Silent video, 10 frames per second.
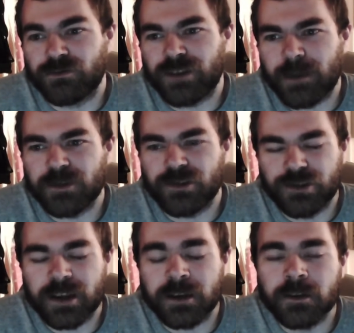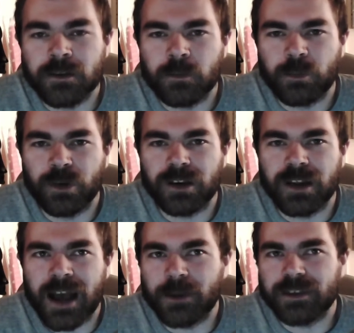crappy shit, but
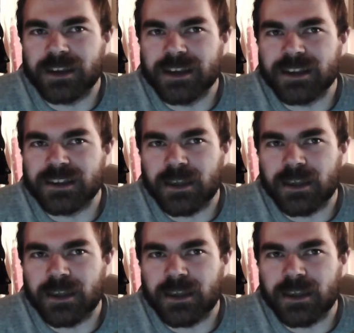I don't think he is.